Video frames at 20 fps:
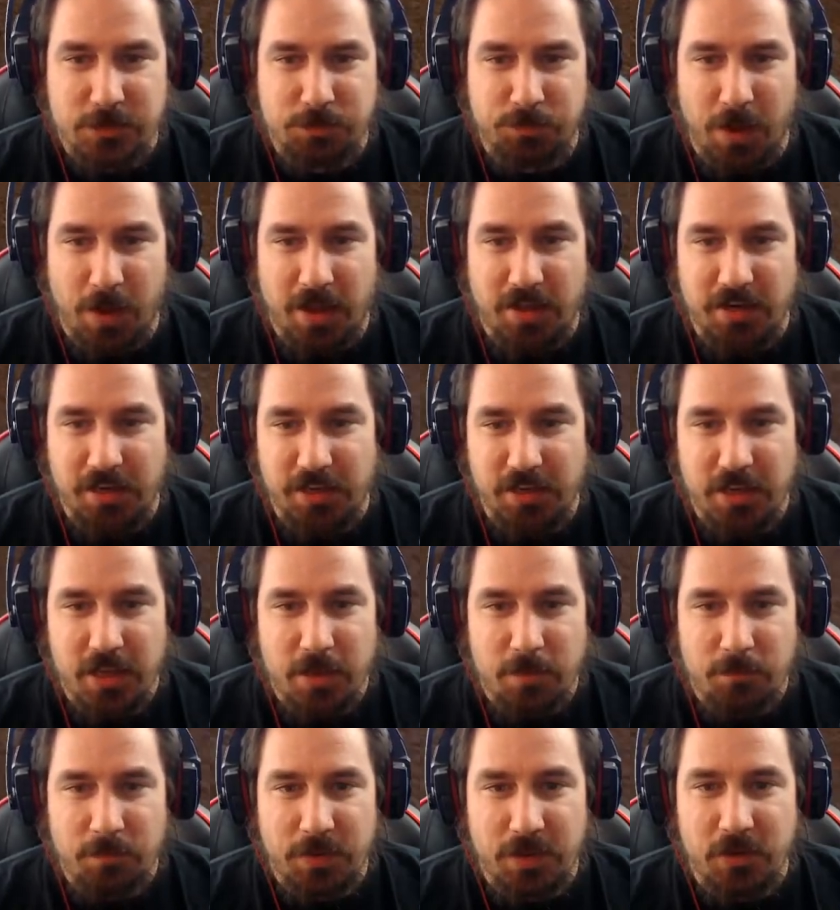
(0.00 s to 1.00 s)
Spidey,
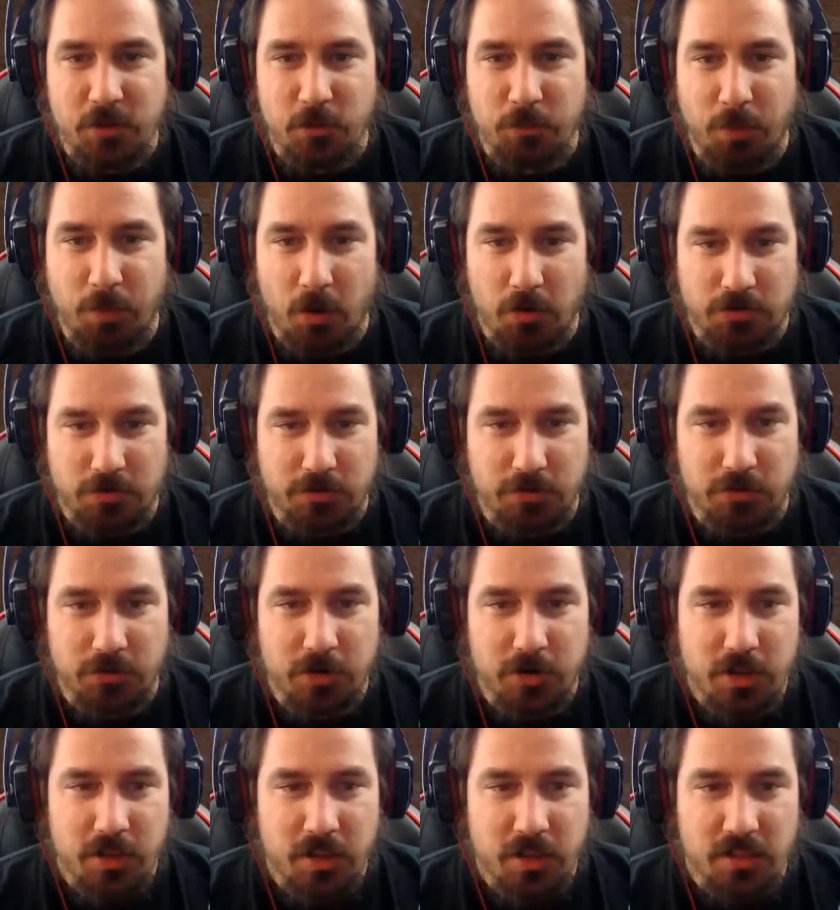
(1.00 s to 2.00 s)
Peter Parker,
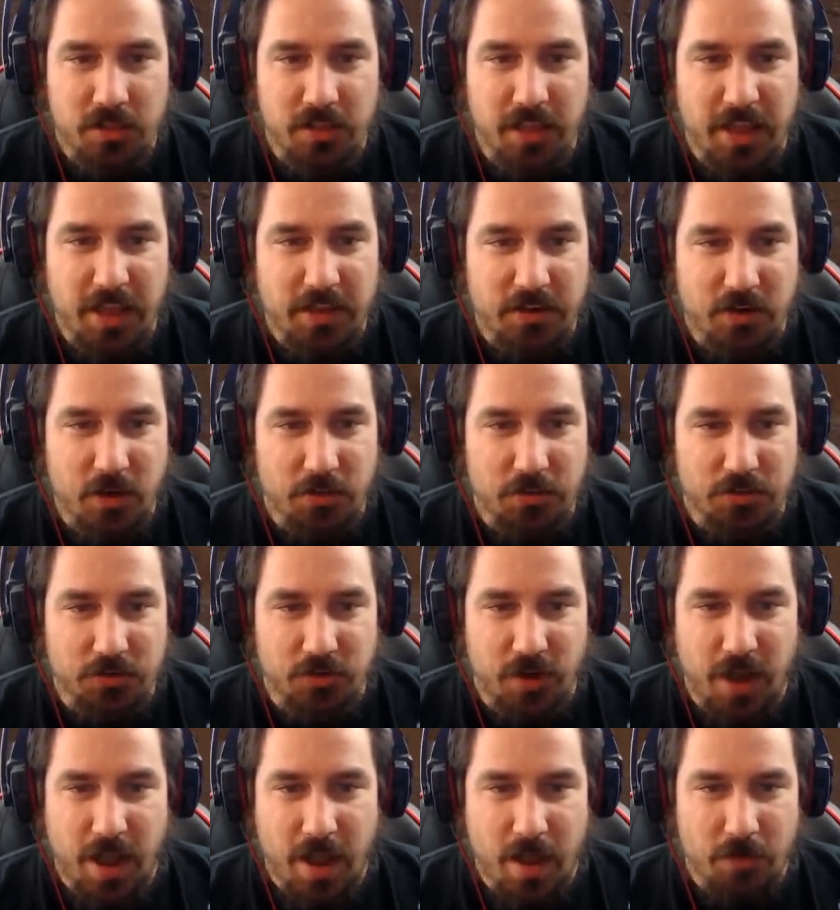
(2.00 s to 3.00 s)
laying on the
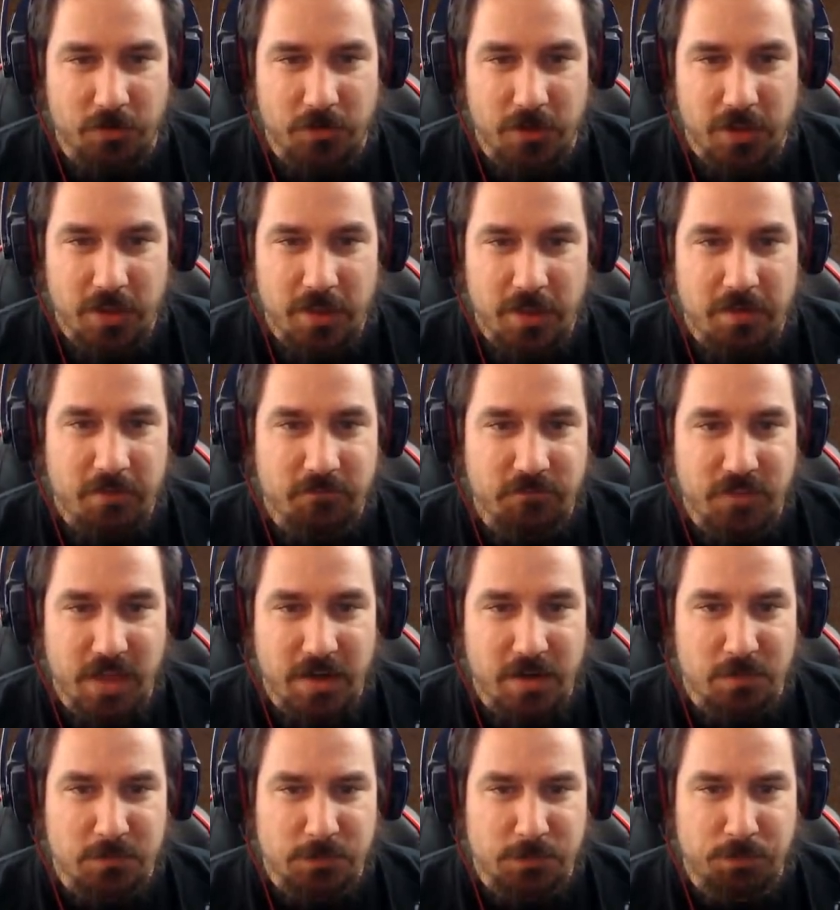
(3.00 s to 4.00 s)
ground.
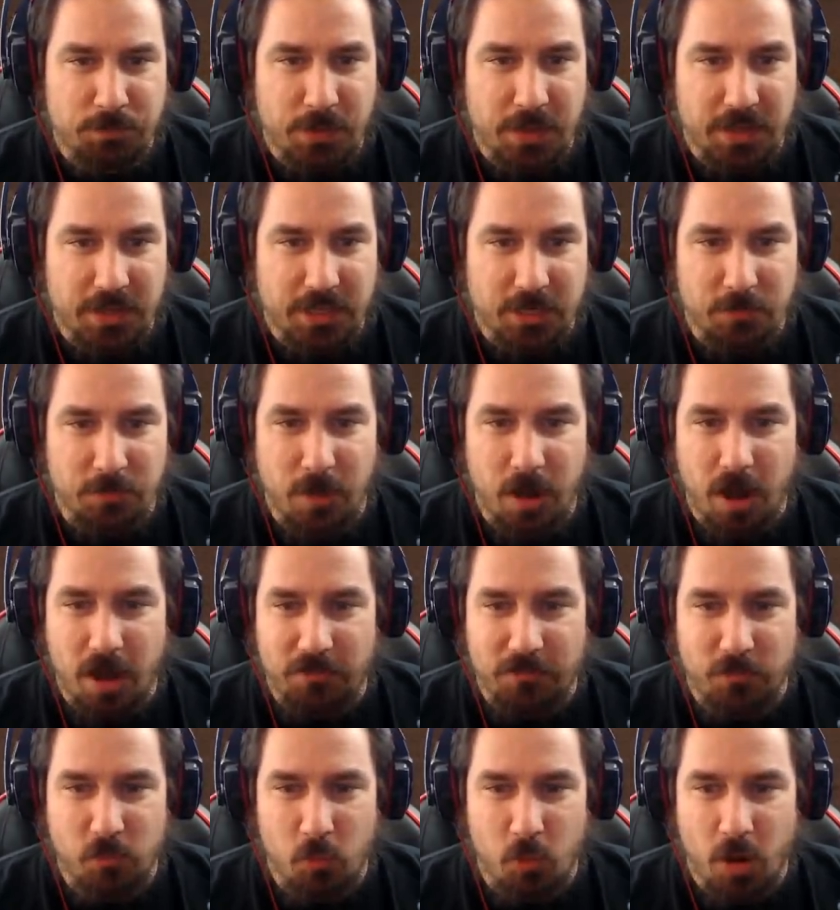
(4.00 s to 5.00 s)
Venom's picking them
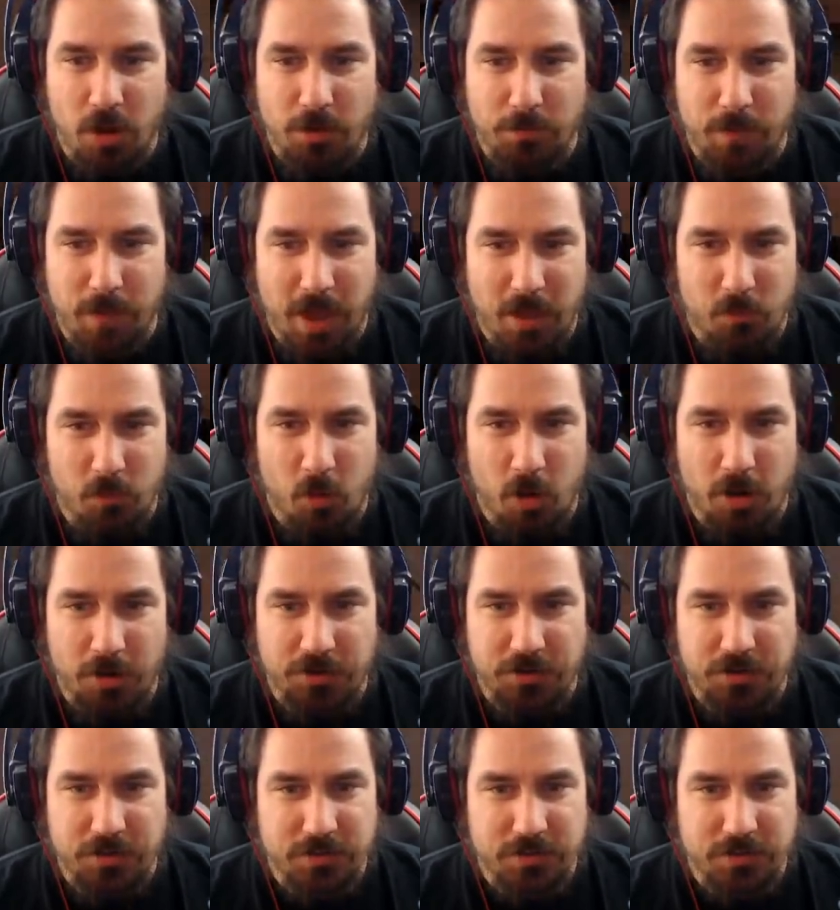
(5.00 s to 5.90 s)
off one by one.